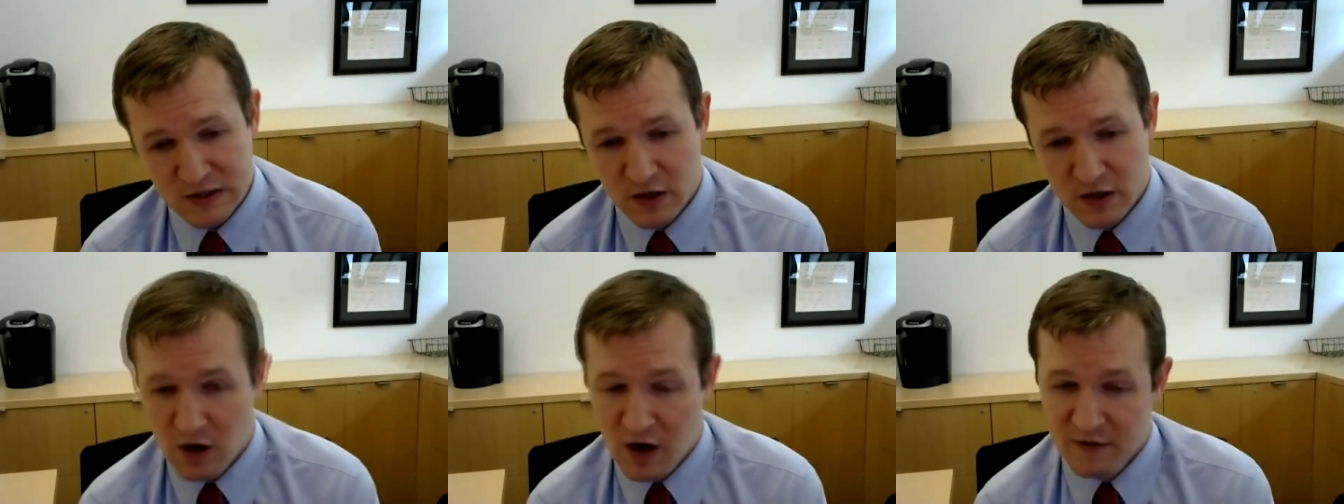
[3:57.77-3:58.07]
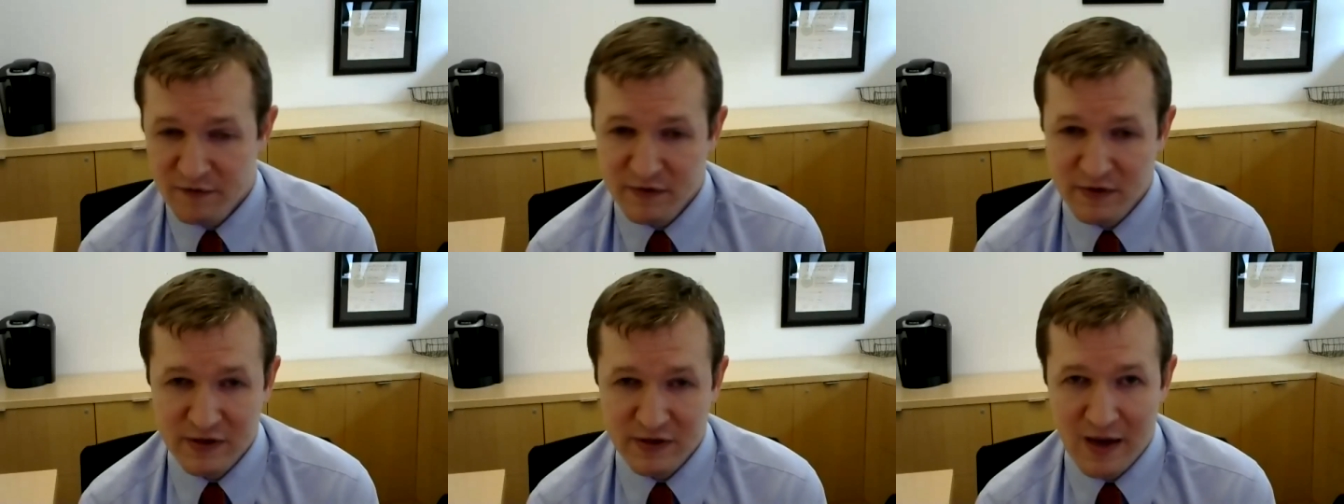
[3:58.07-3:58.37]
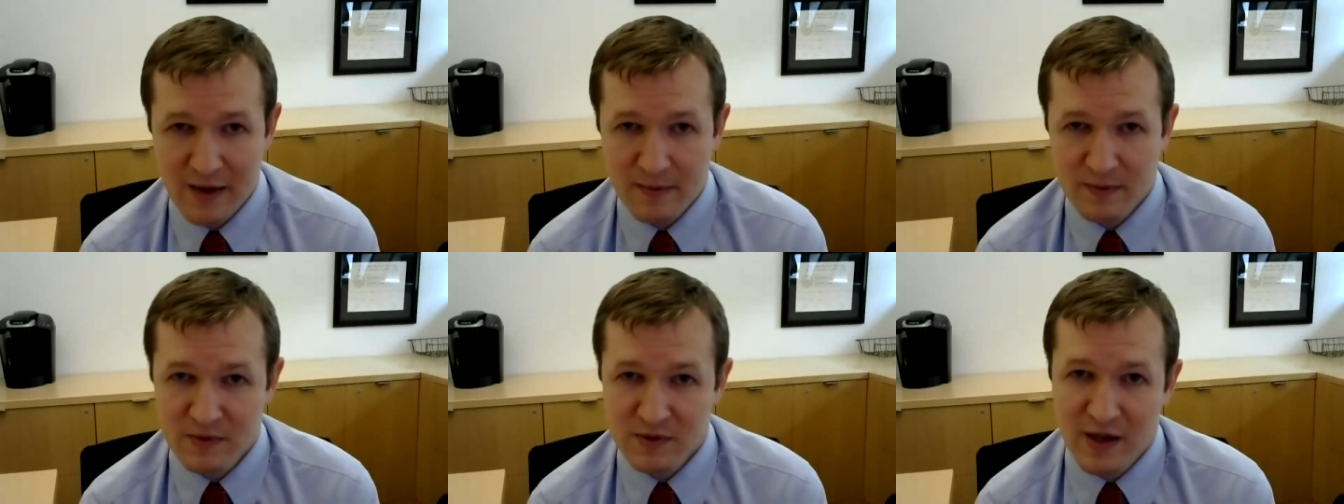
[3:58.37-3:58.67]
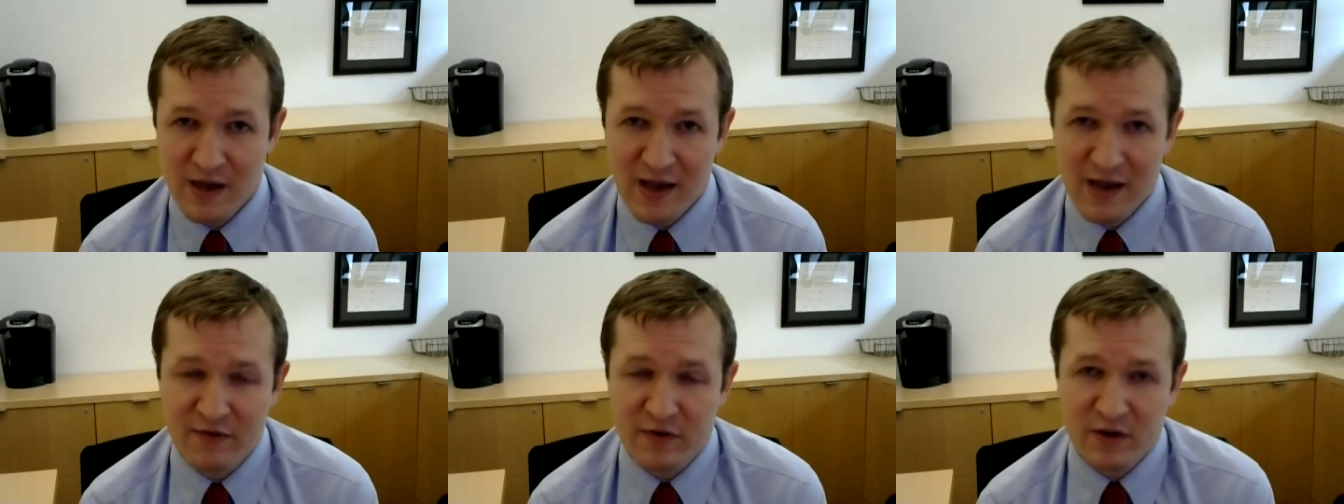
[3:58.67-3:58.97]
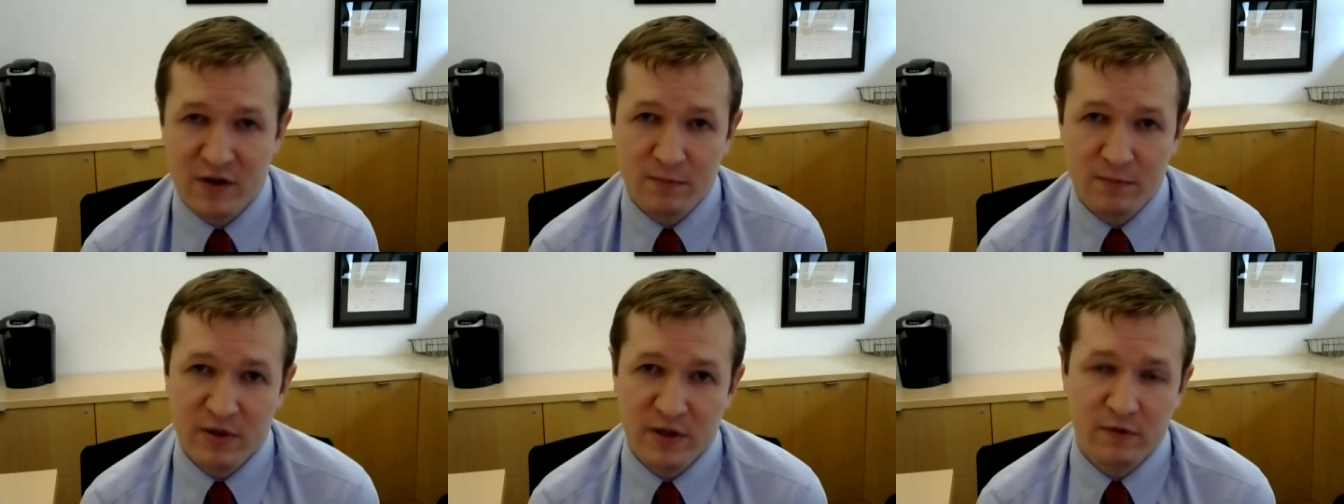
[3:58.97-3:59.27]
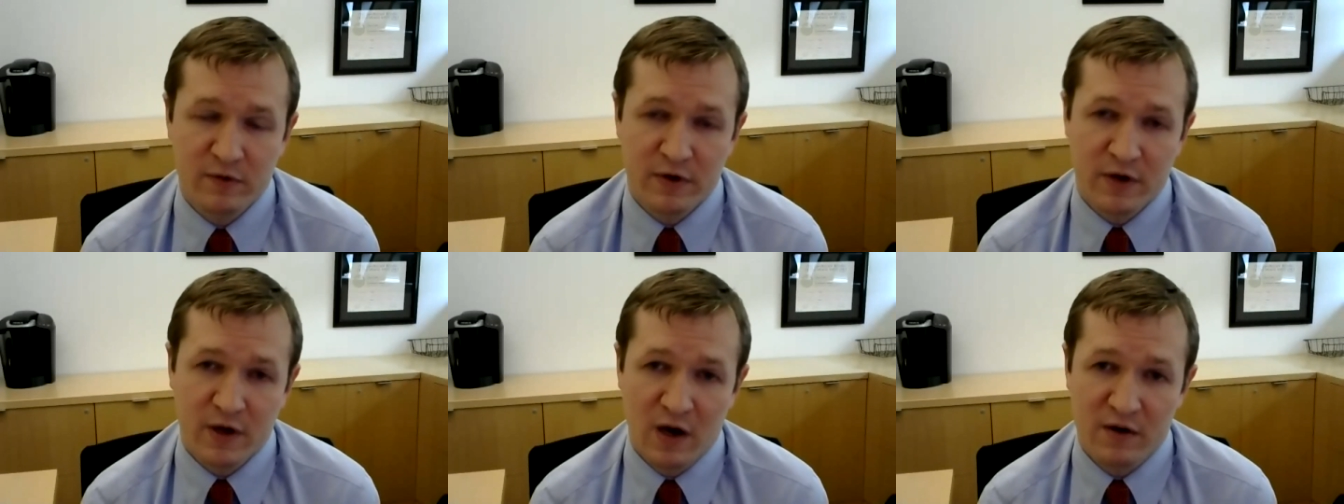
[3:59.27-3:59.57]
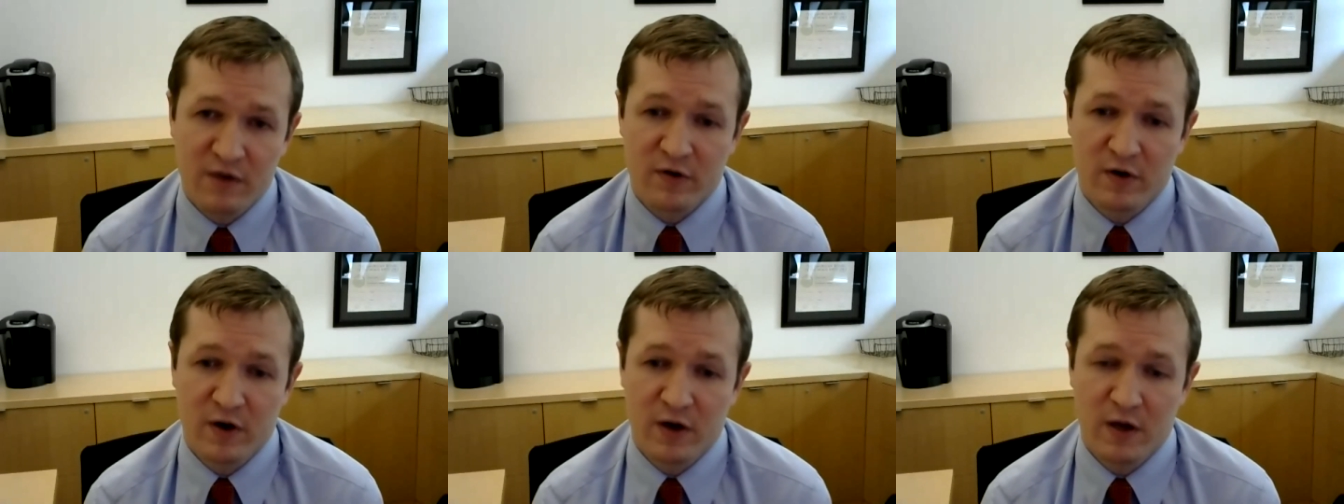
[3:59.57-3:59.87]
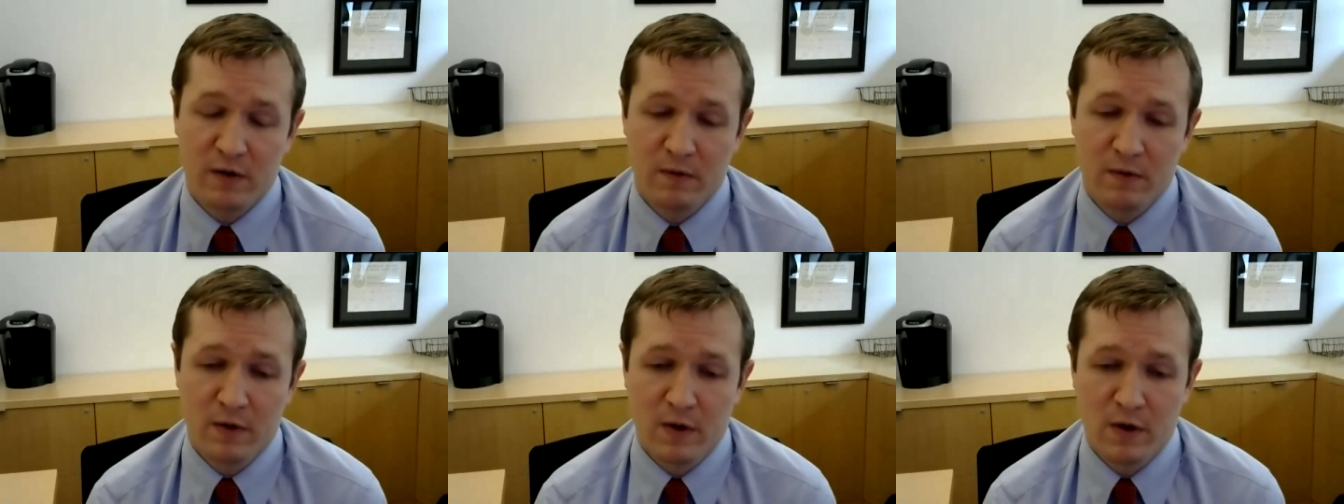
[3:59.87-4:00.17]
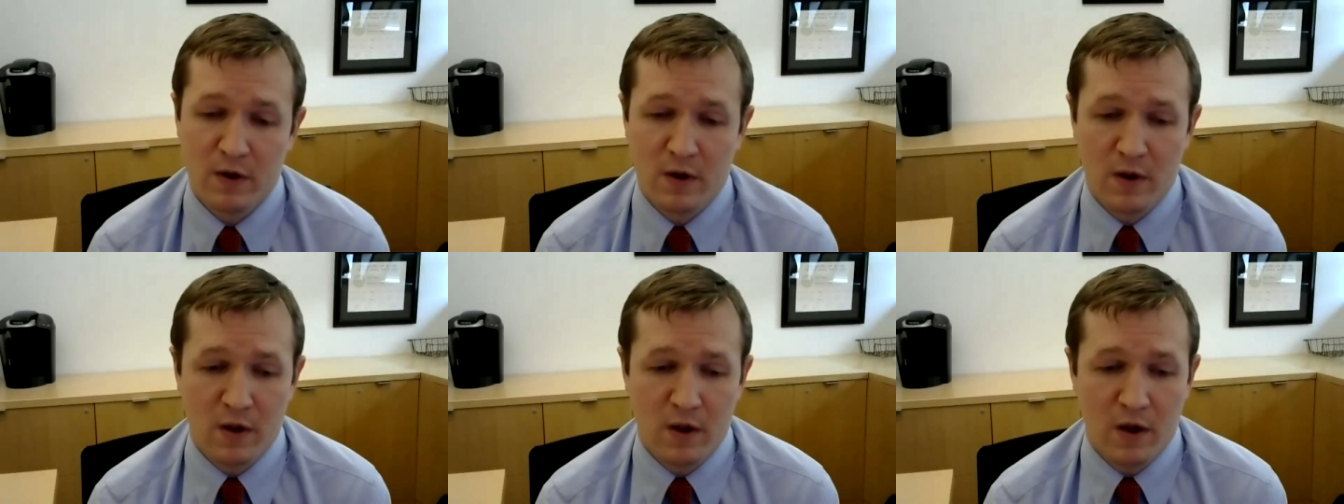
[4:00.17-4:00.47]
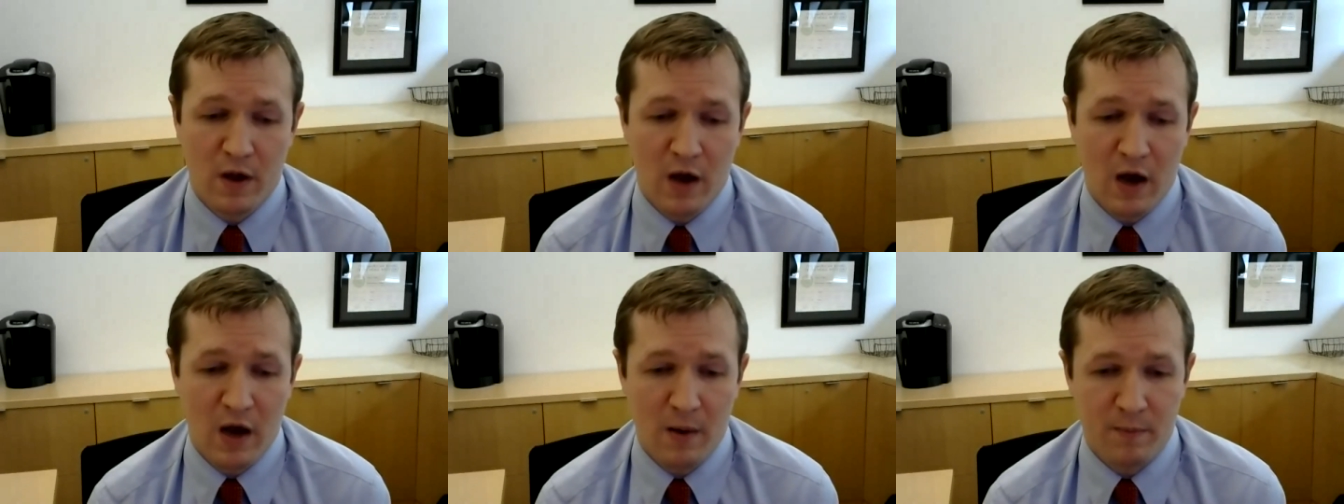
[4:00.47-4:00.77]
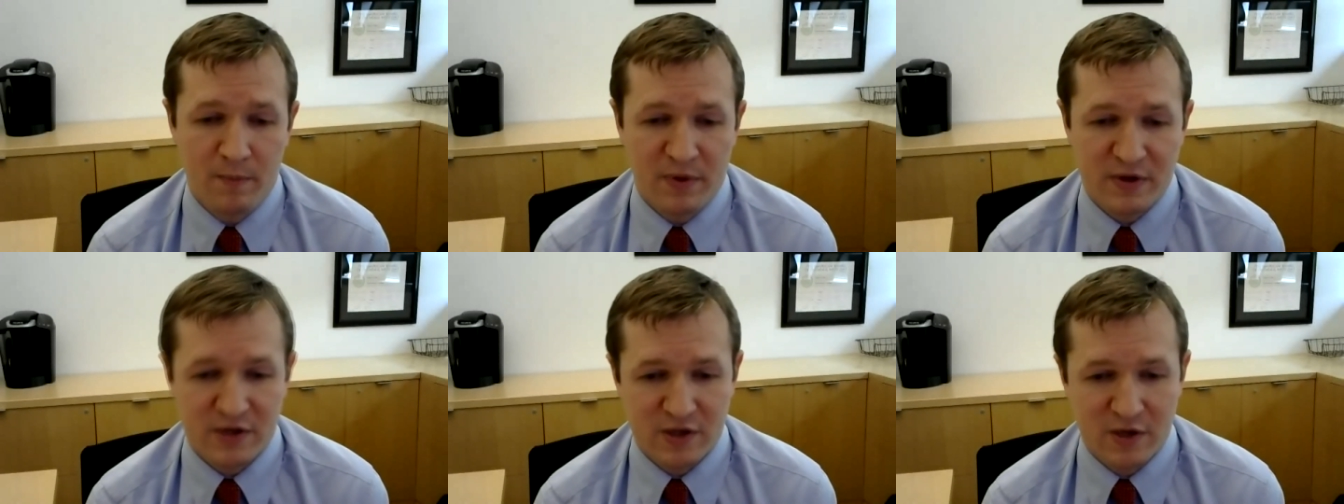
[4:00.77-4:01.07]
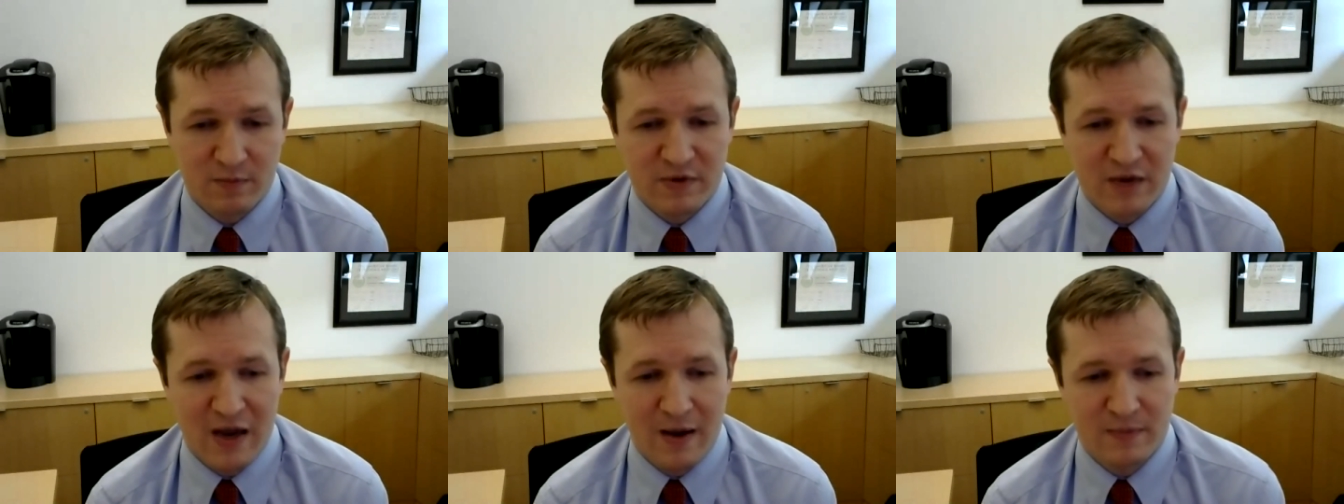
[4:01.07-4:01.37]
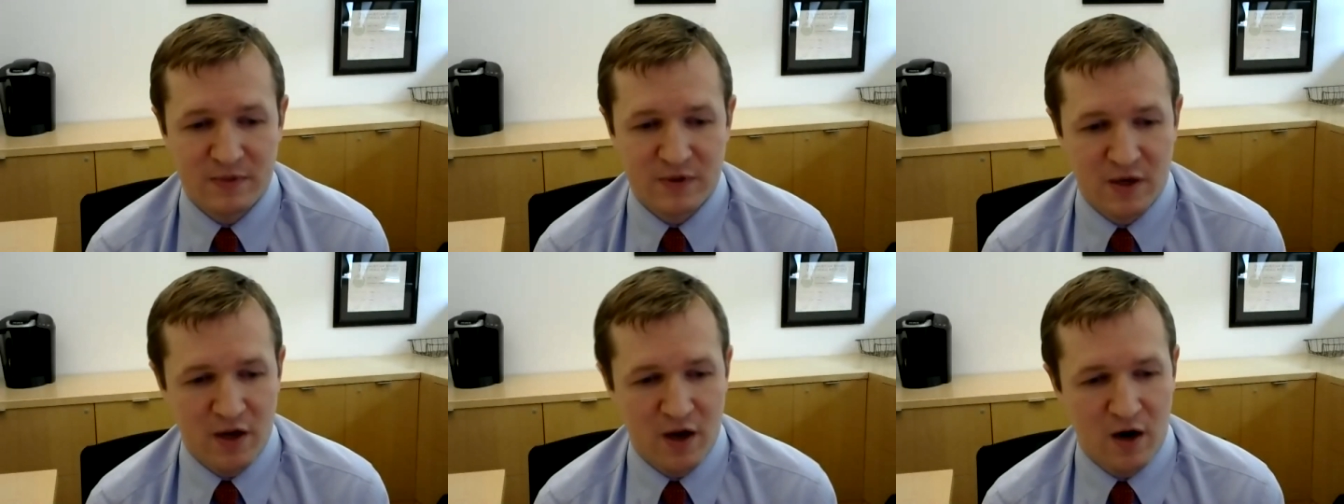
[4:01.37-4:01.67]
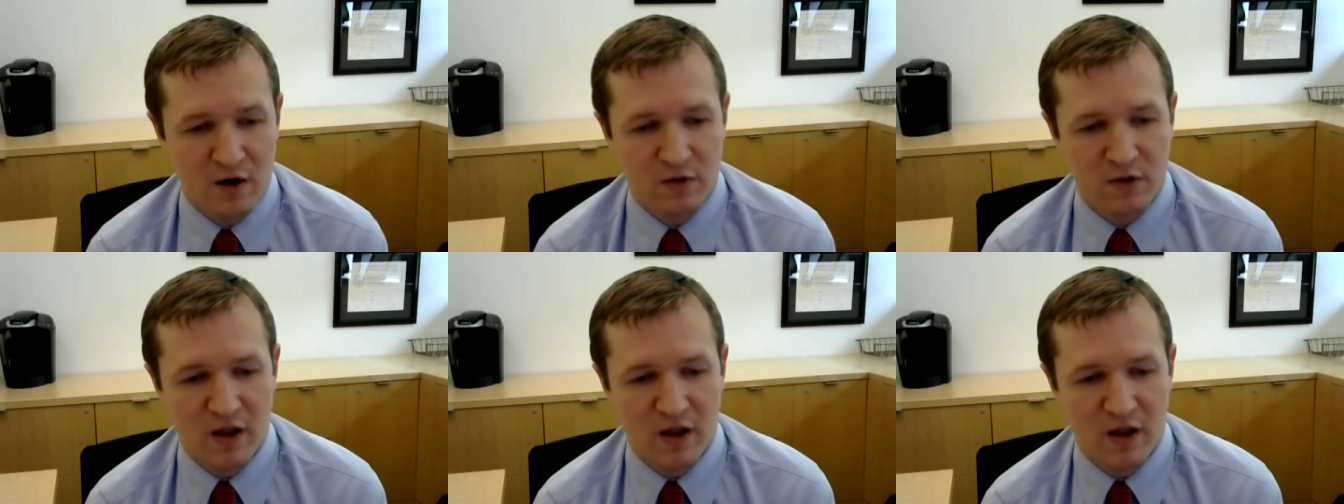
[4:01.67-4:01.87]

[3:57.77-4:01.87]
and oftentimes they have a complete recovery, um, but sometimes they are